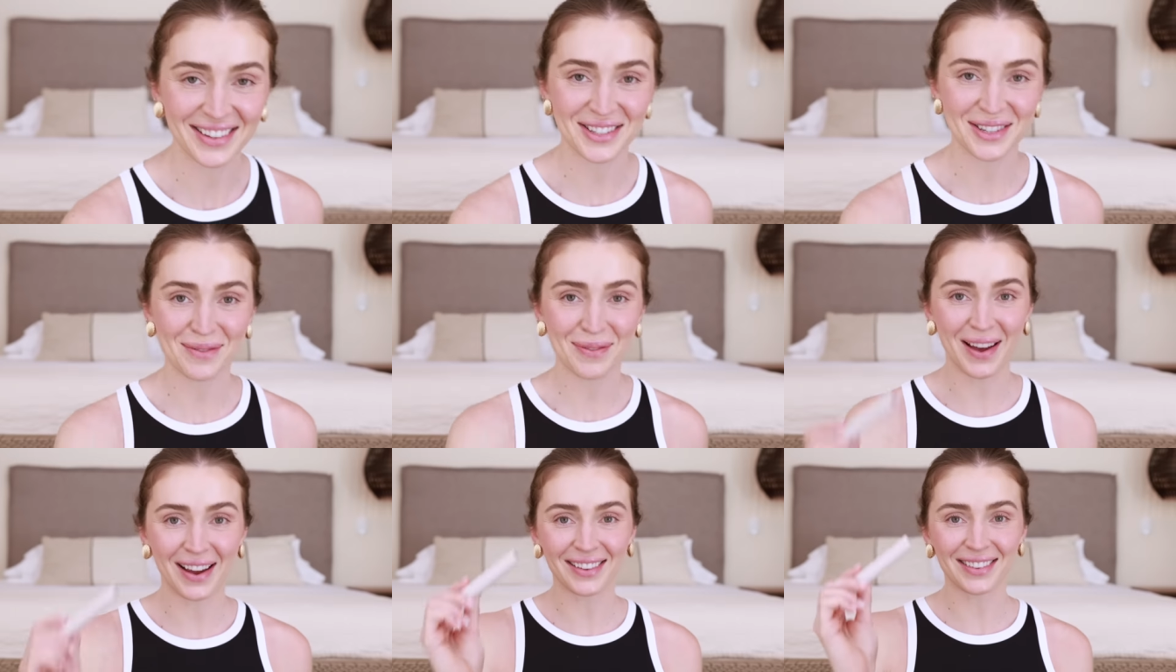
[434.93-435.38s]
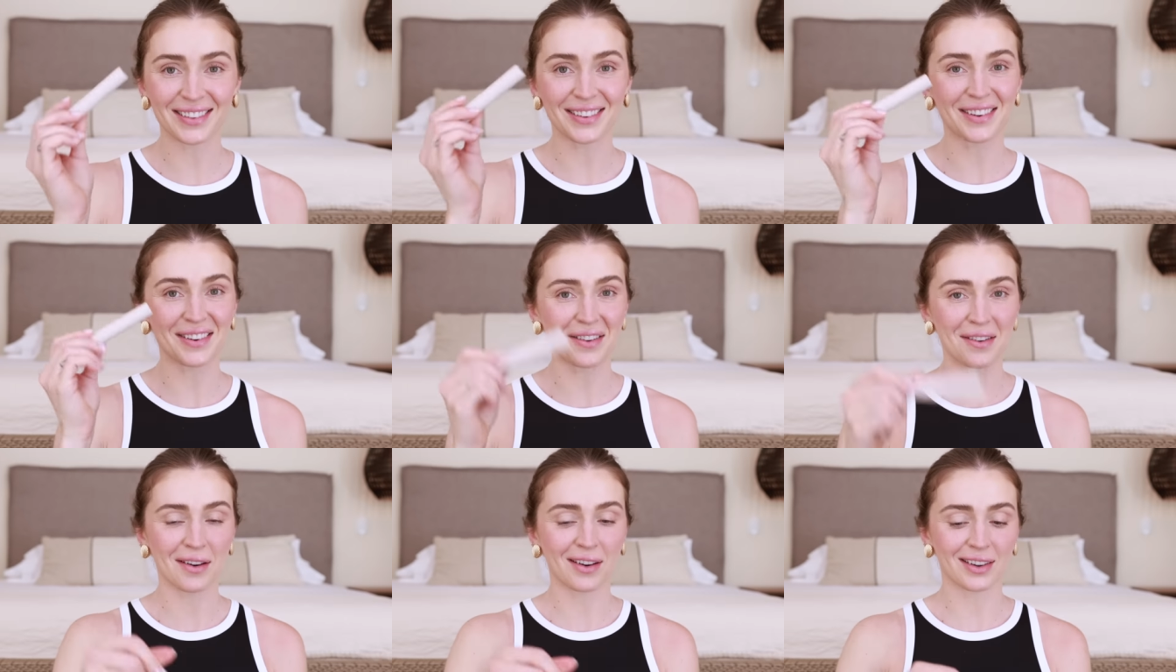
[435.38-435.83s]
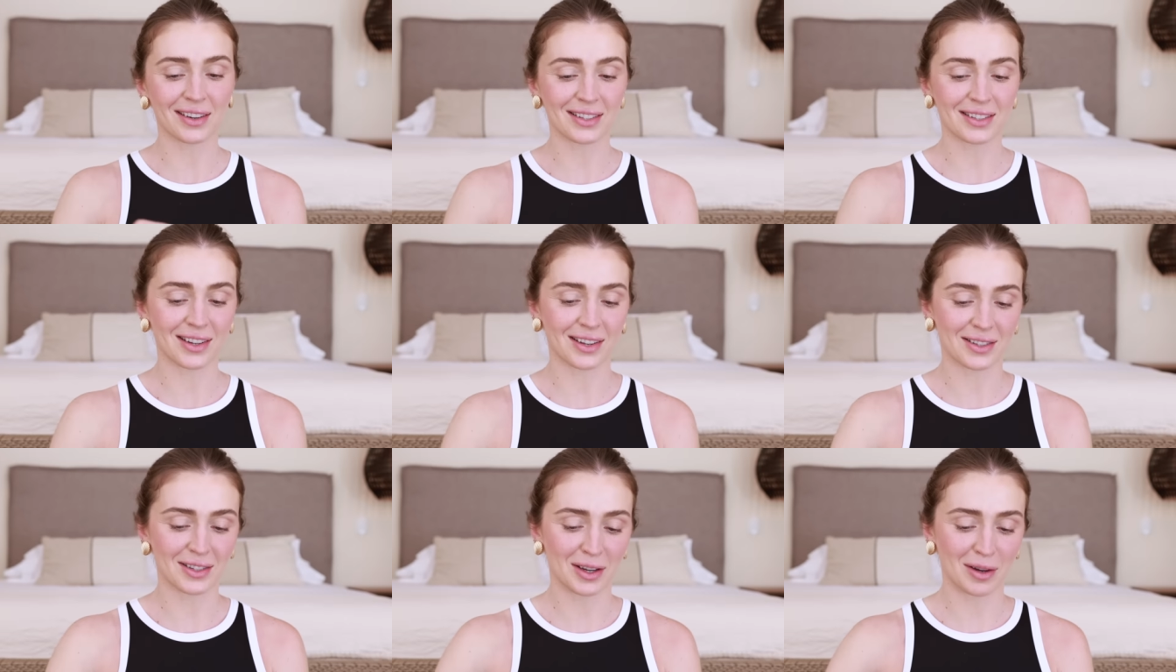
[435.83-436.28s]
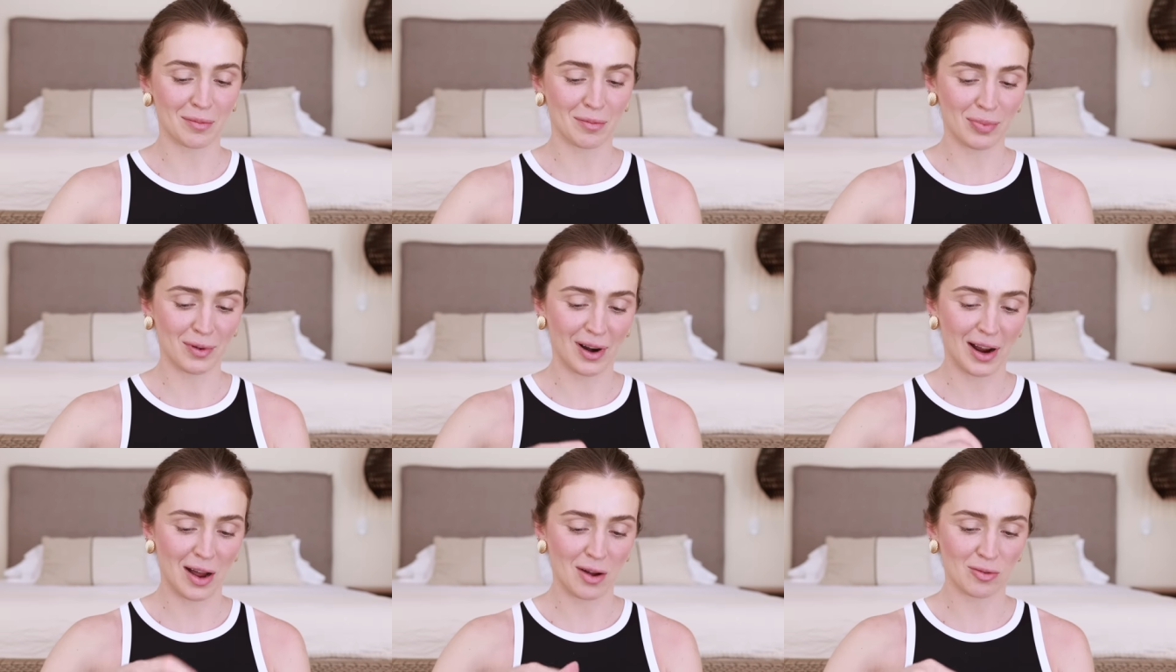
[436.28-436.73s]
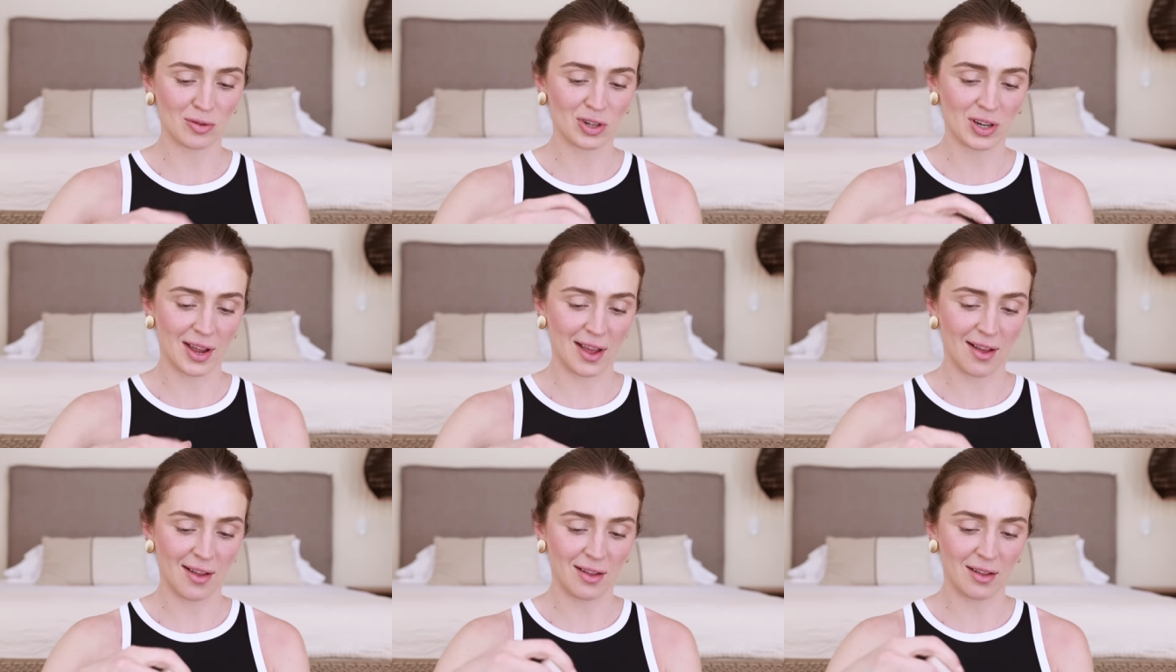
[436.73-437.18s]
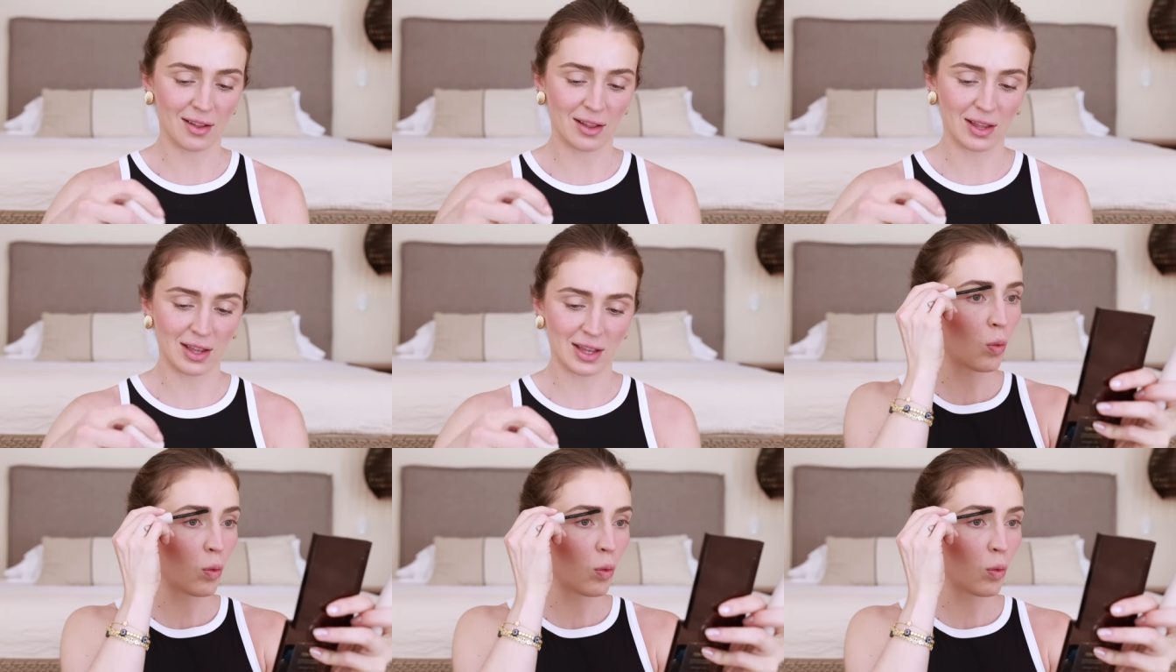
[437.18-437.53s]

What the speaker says: also packed the new Anastasia brow gel.